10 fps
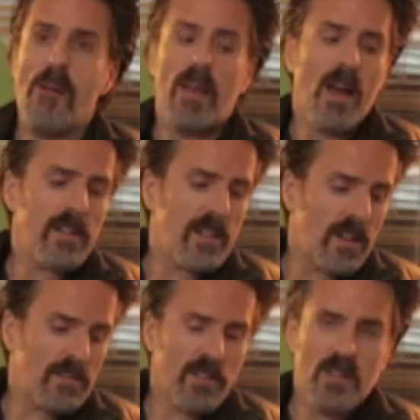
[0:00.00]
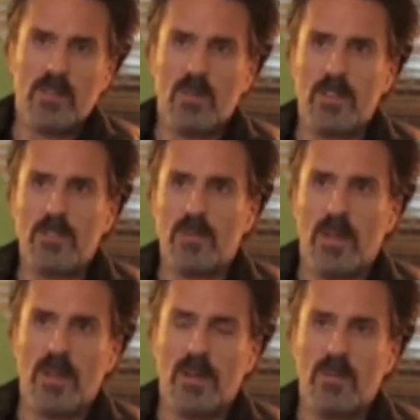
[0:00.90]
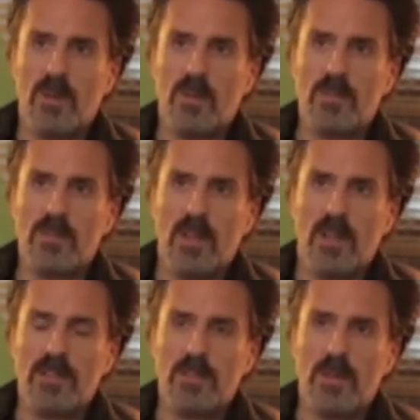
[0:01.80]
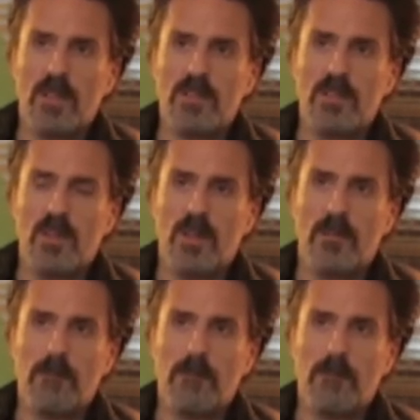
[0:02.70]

yeah, I didn't have to think twice about it. I, I was delighted to be asked to do it.